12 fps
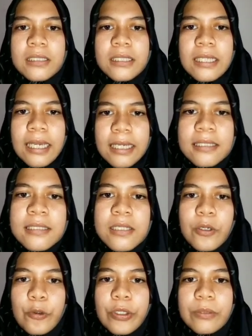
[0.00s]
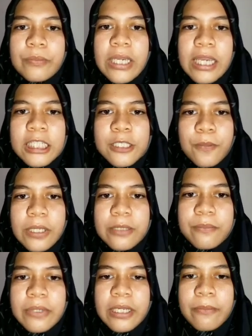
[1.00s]
Next will be
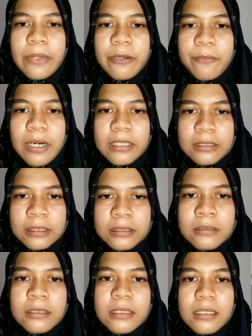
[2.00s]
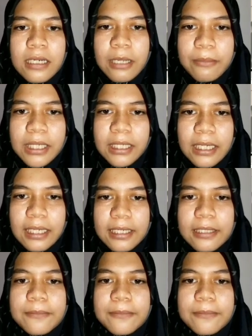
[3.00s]
explained by my partner, Rahmaniar.